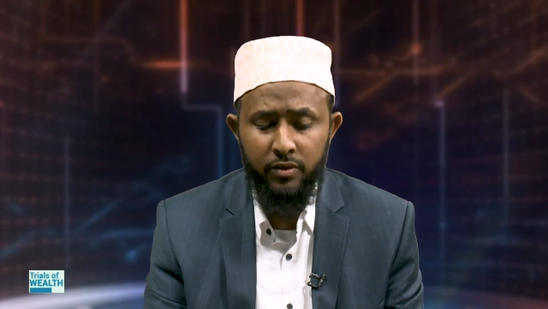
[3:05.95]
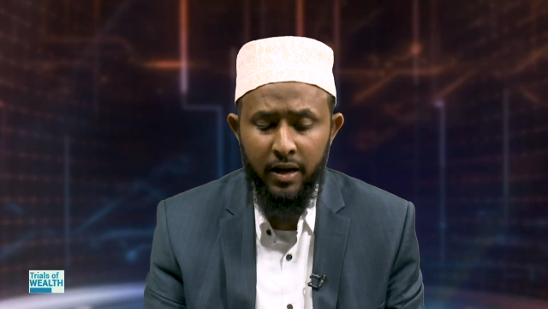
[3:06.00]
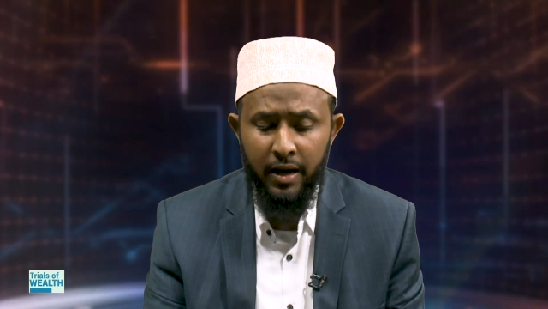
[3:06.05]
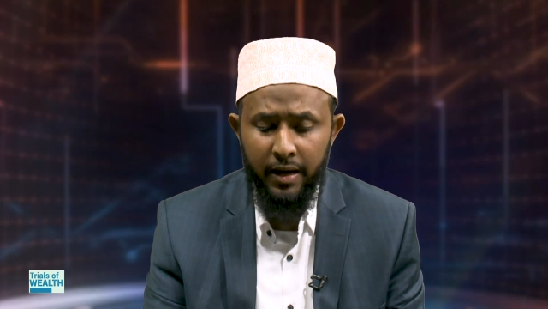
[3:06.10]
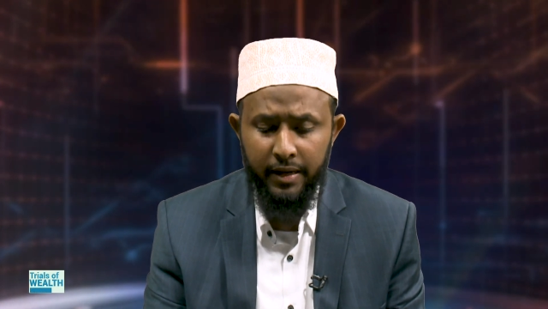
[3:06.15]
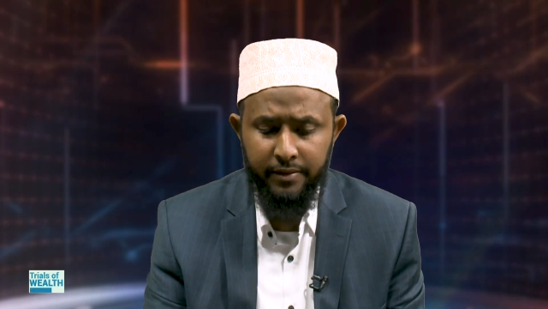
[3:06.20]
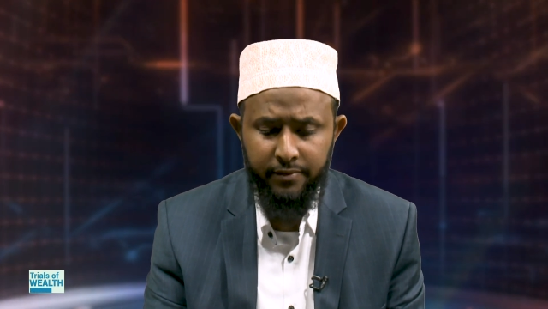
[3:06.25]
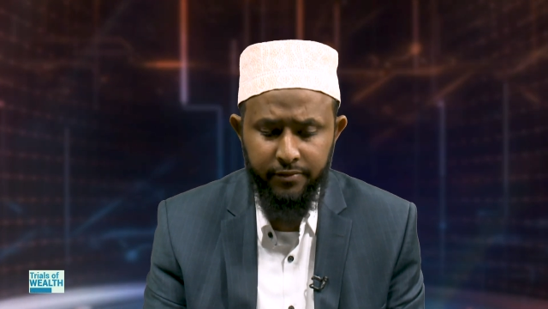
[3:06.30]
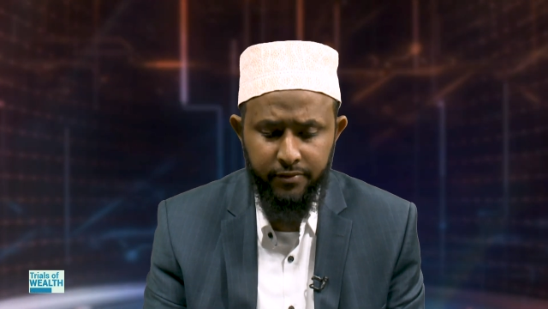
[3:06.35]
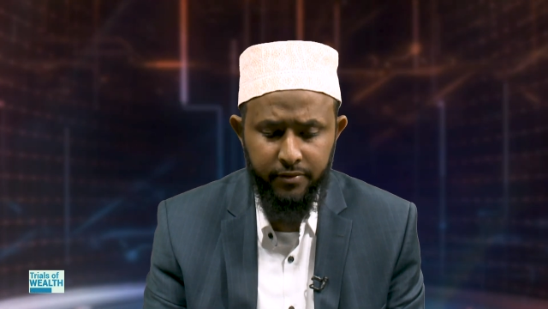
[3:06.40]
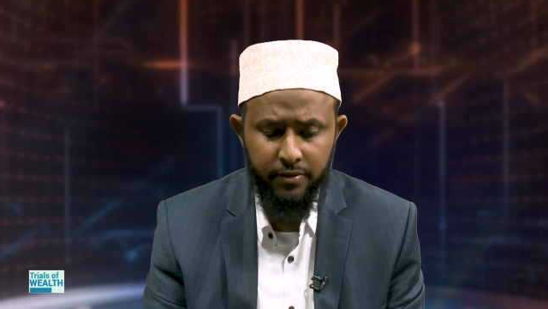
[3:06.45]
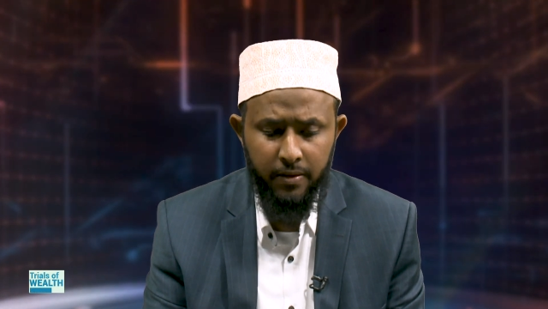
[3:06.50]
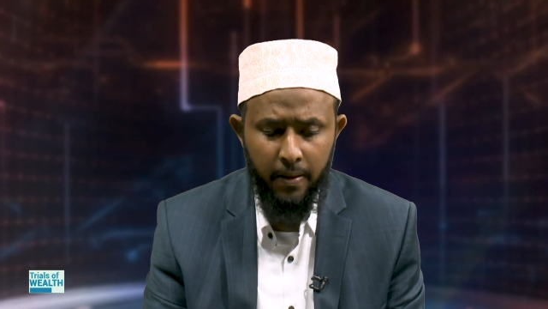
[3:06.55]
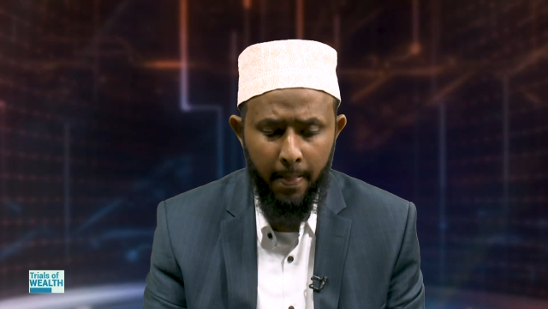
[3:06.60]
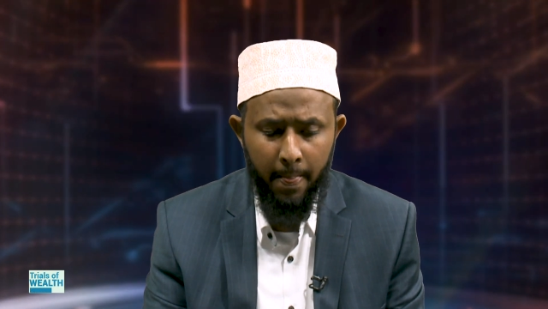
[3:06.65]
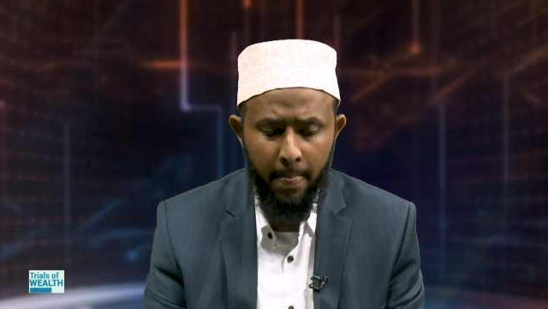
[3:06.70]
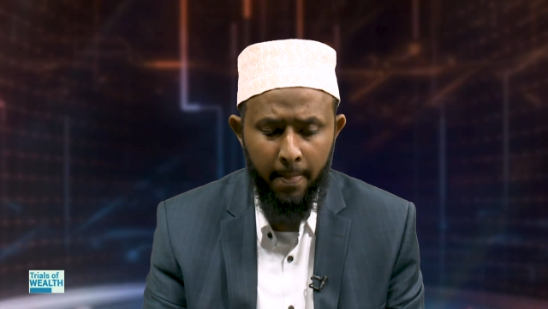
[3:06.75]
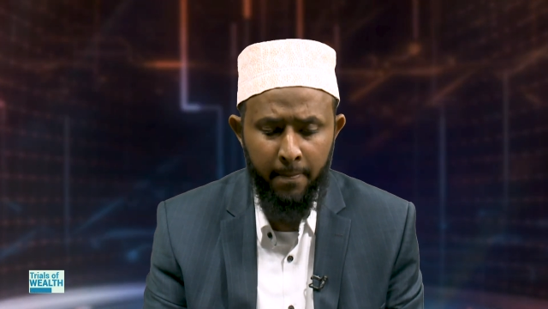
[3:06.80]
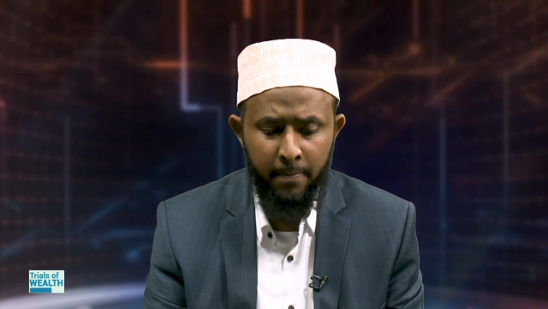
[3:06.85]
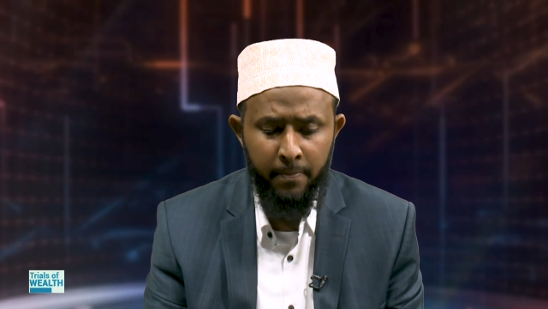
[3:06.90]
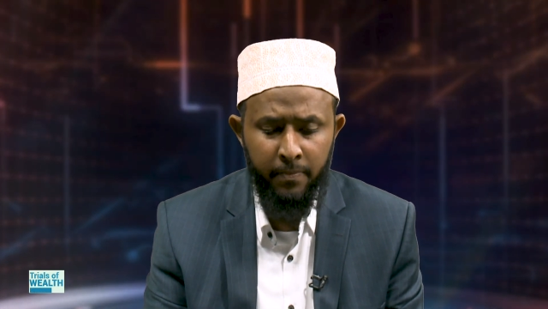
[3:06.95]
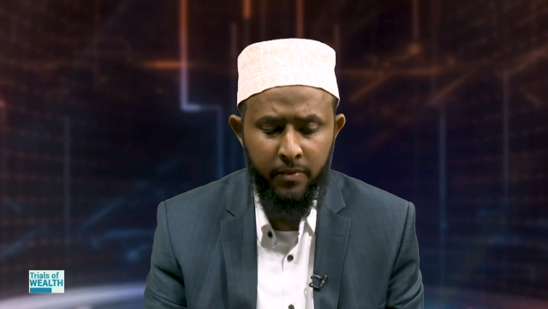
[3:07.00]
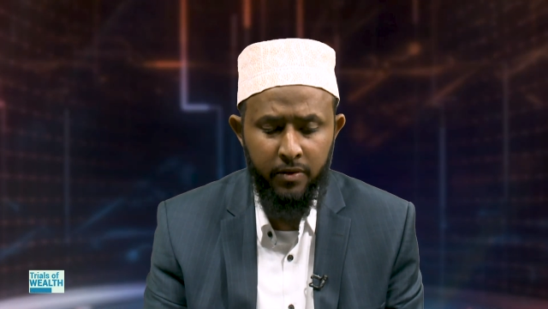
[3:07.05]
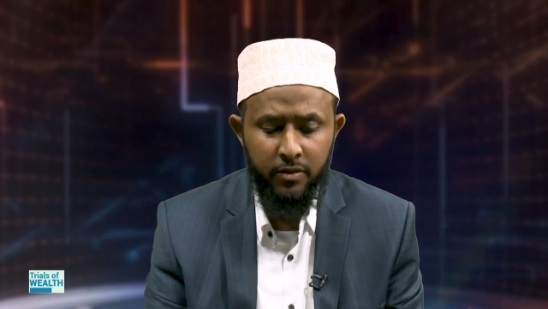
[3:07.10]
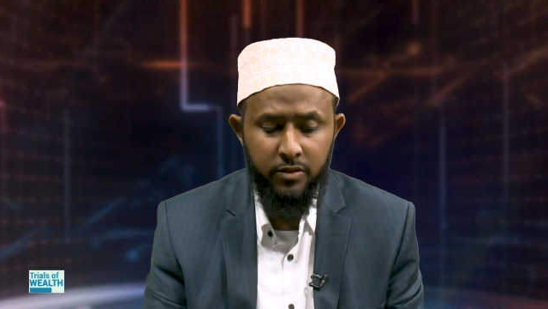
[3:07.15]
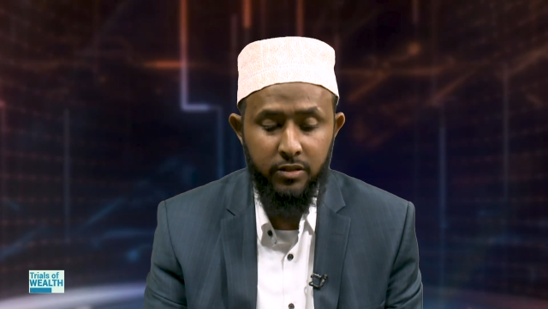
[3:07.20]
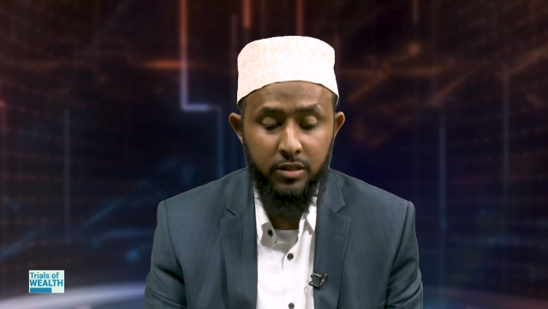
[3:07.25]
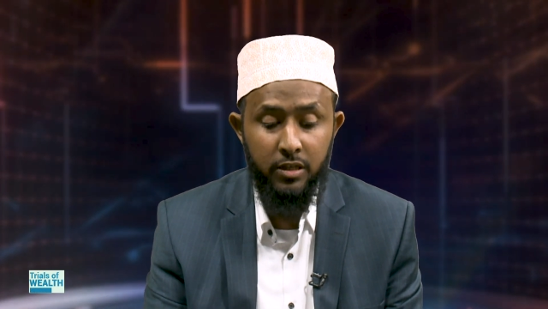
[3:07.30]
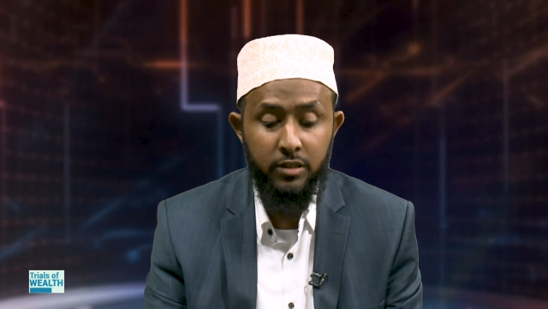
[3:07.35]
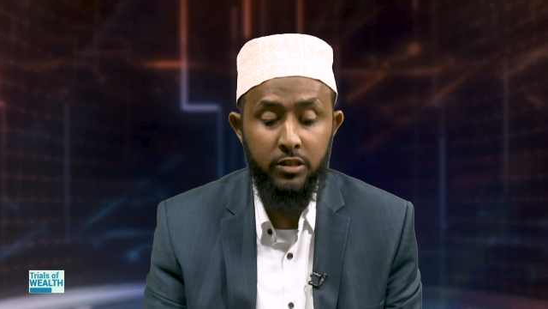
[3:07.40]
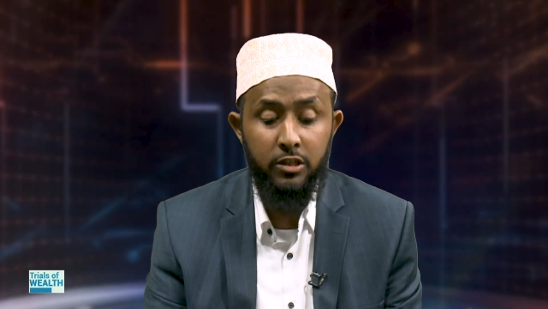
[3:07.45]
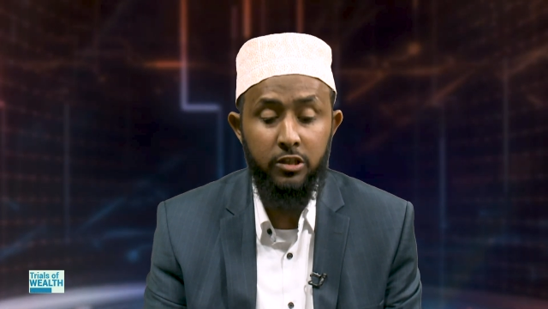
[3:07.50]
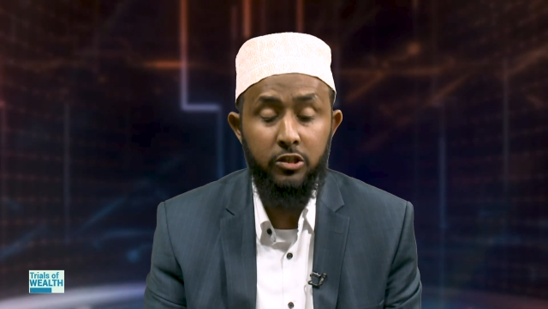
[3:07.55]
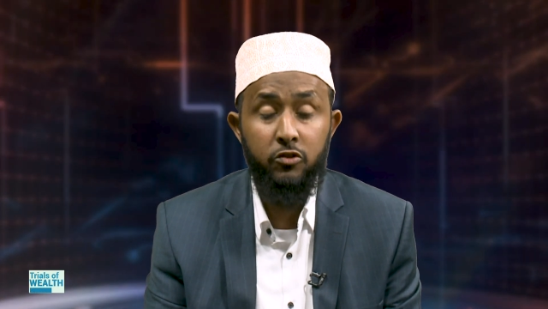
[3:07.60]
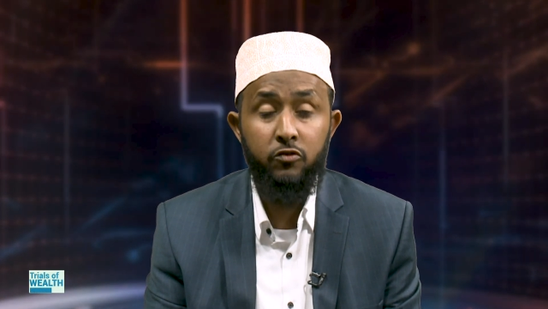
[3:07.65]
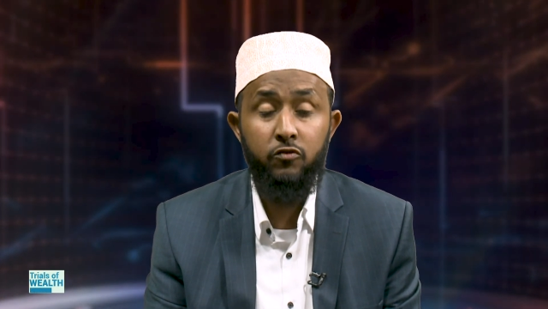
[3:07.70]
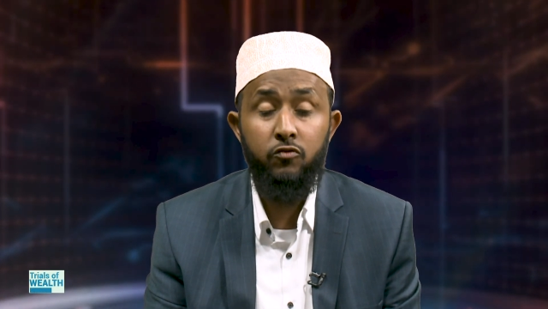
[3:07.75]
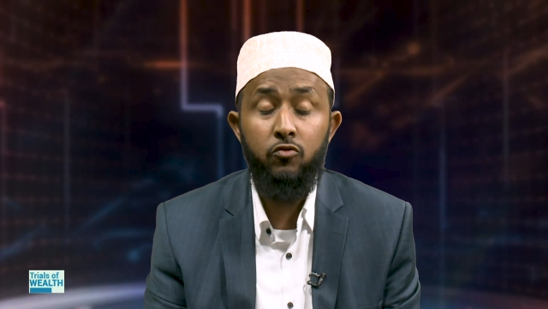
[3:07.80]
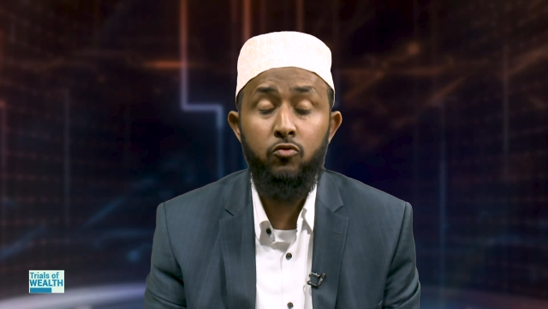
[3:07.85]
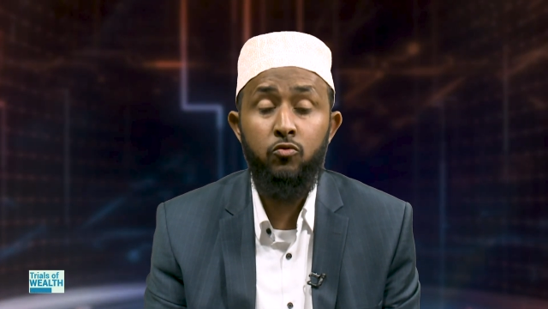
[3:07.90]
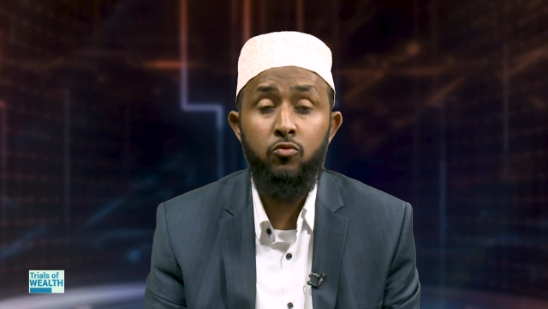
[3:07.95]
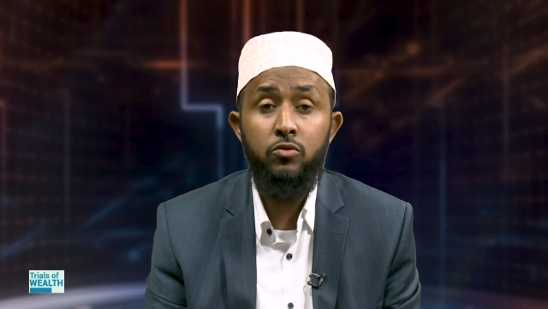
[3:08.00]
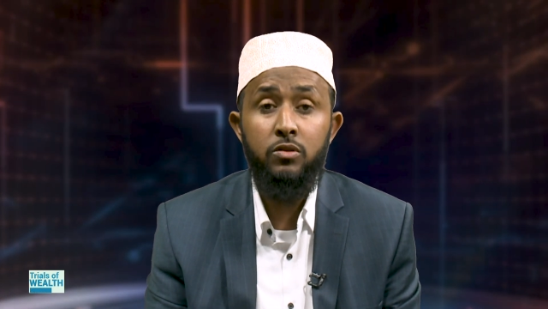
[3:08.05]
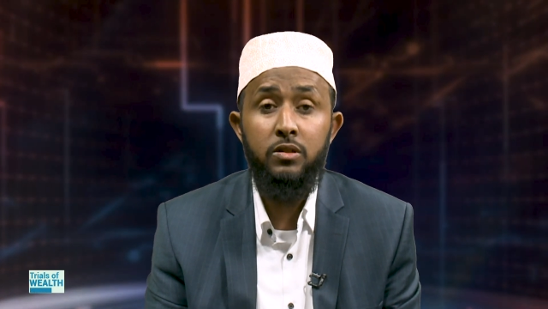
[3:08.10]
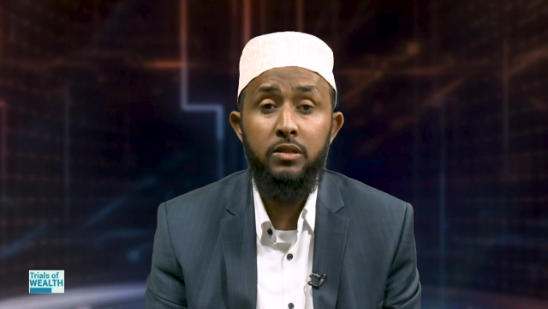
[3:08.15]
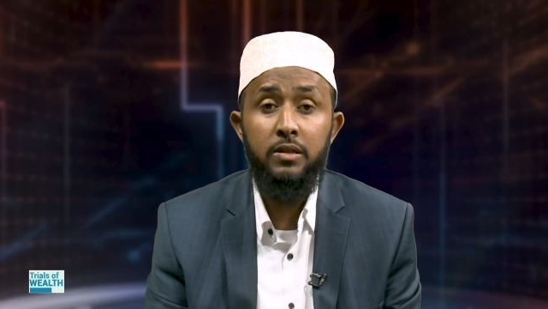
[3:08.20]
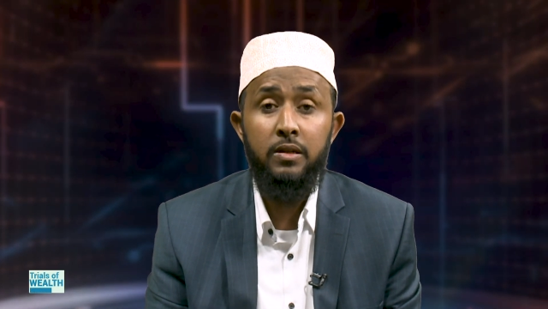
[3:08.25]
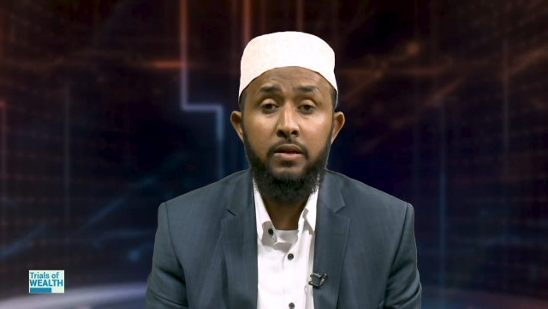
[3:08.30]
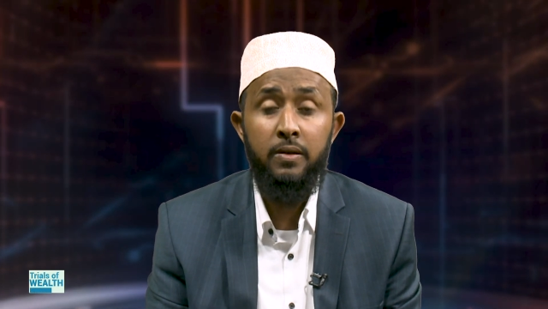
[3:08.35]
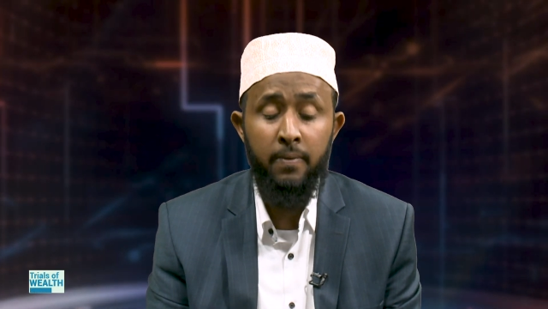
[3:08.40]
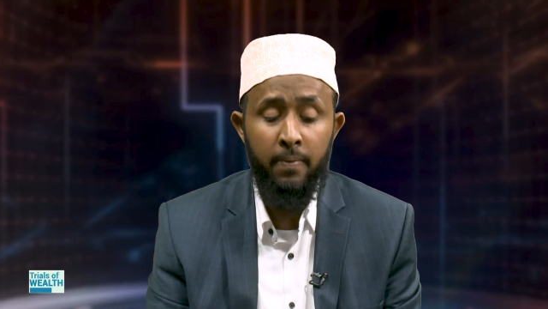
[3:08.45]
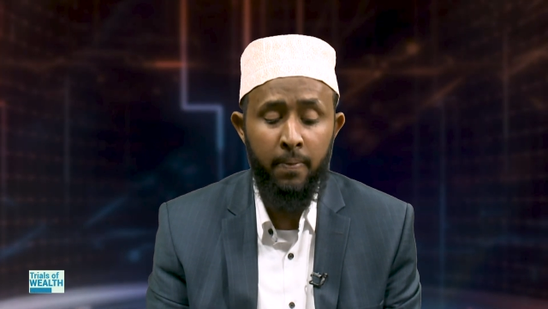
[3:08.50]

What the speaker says: life, such as food,